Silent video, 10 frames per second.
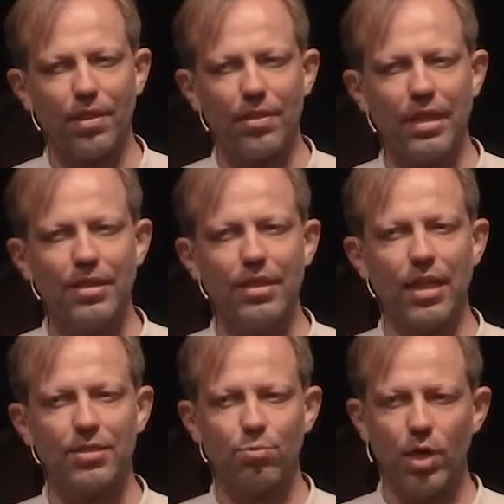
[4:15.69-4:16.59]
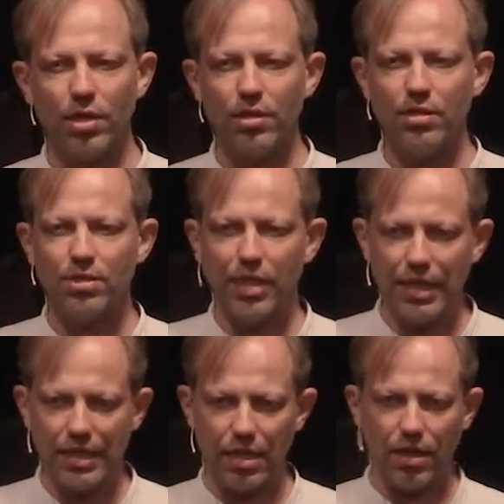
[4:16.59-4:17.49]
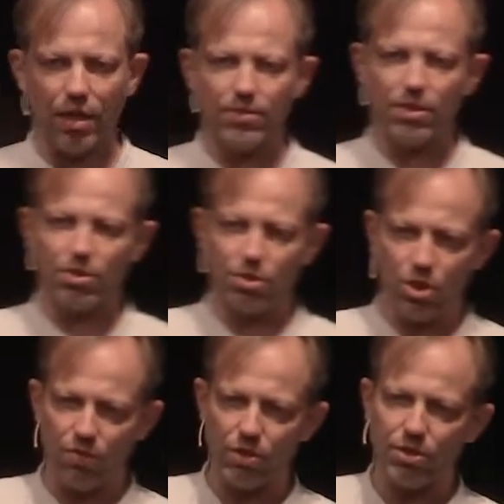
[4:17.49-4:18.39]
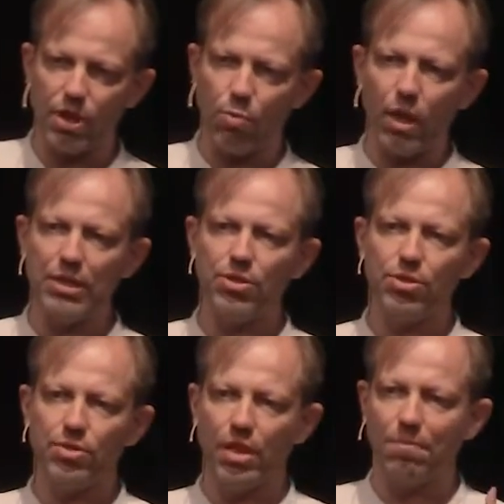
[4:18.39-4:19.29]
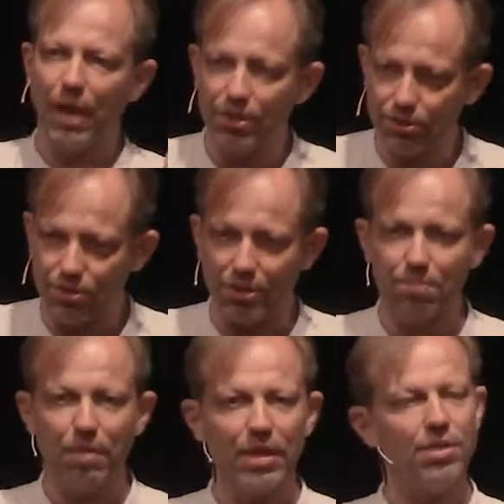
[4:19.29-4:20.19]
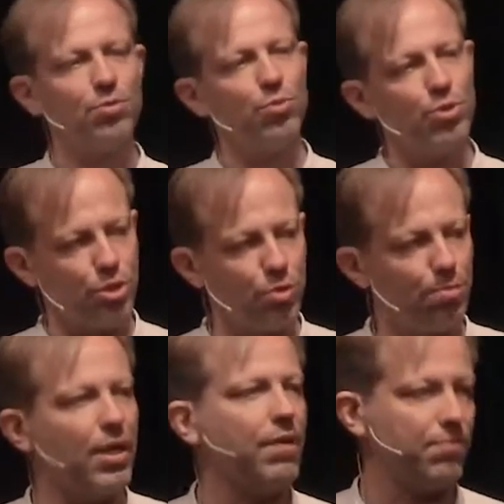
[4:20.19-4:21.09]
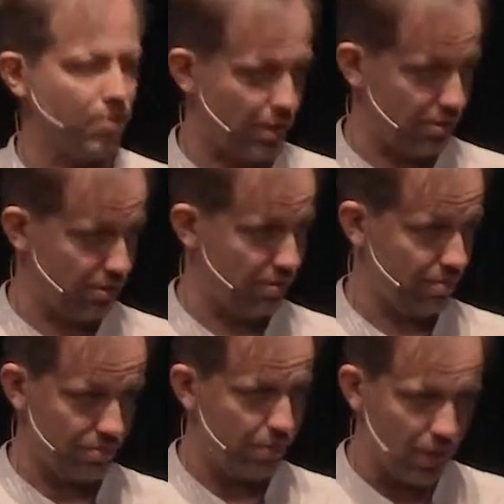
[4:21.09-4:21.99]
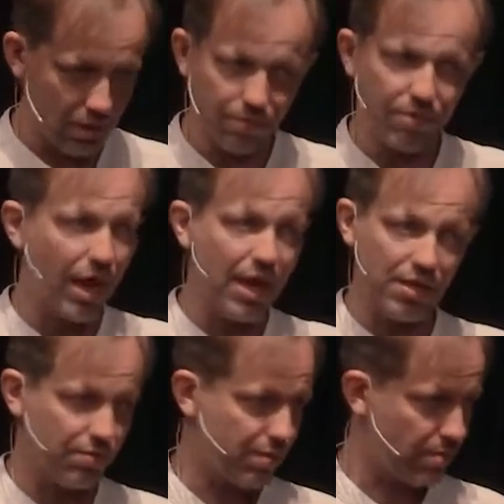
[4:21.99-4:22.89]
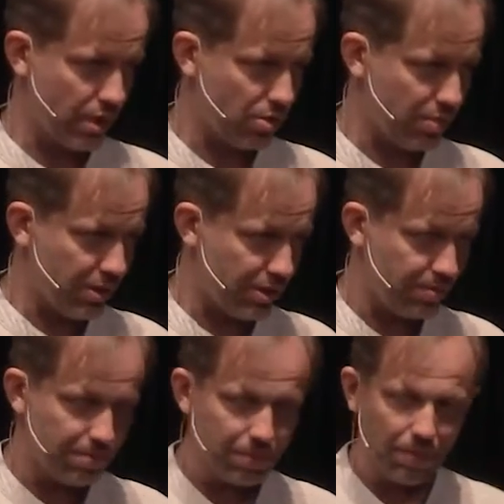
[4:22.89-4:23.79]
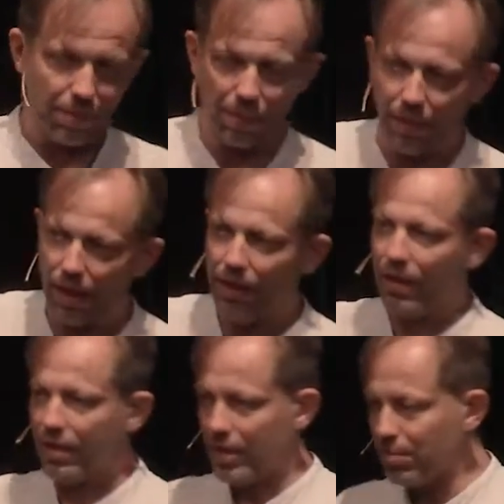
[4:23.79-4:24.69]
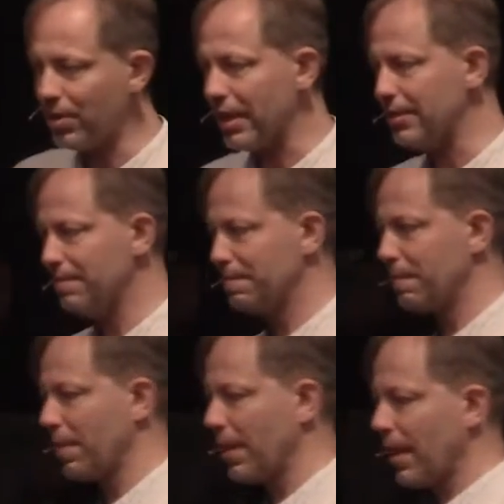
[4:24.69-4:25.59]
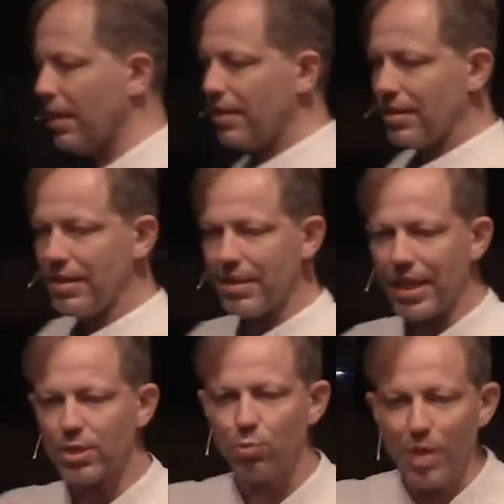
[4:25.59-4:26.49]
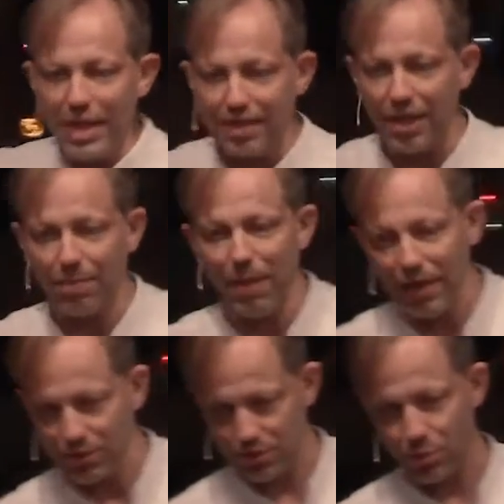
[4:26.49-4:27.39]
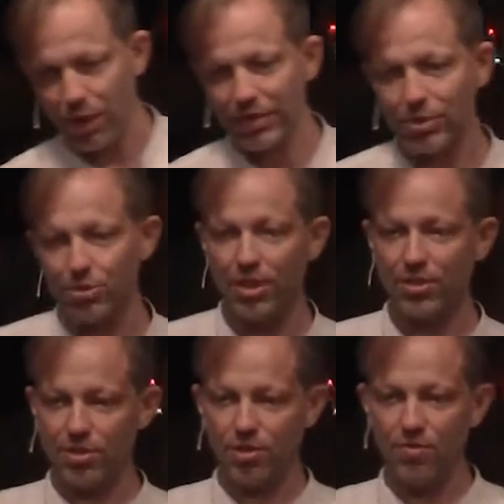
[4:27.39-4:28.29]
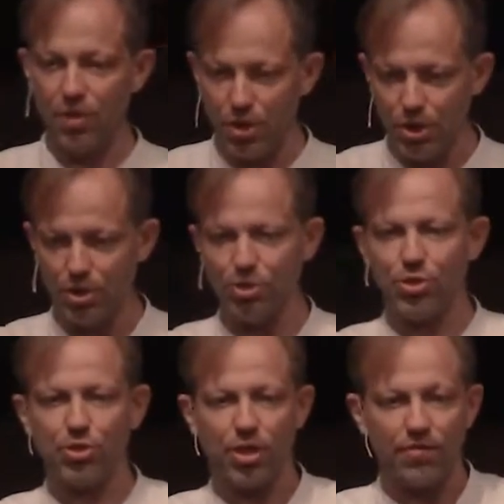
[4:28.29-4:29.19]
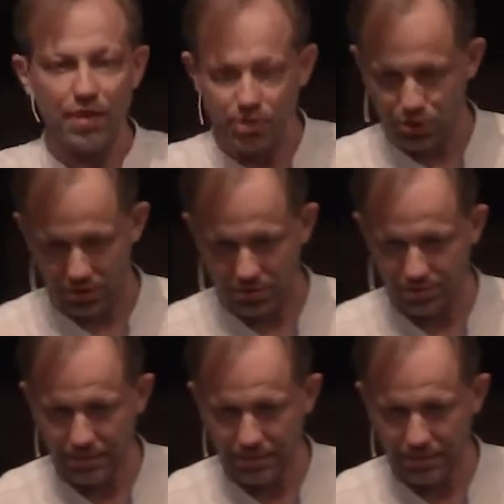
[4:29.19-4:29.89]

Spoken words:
Then at one Sunday after the service, they went to their pastor that, please, would you pray for us? We are looking for guidance from the Holy Spirit. They prayed. Then the next week, their pastor went to this Converge convention.